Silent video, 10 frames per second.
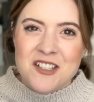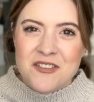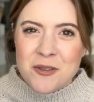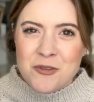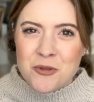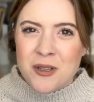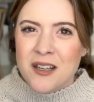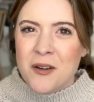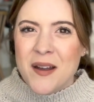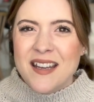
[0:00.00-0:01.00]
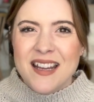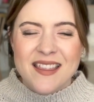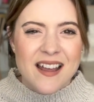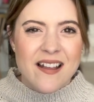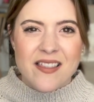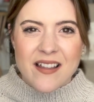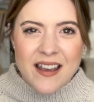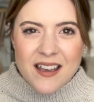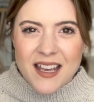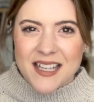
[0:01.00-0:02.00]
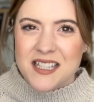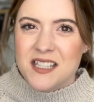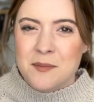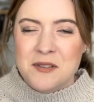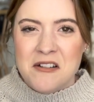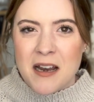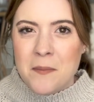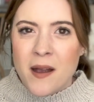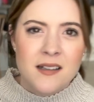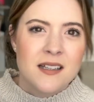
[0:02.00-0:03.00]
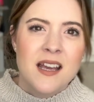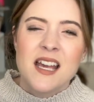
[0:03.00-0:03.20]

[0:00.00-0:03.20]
If you enjoyed it, go ahead and hit that like and subscribe button.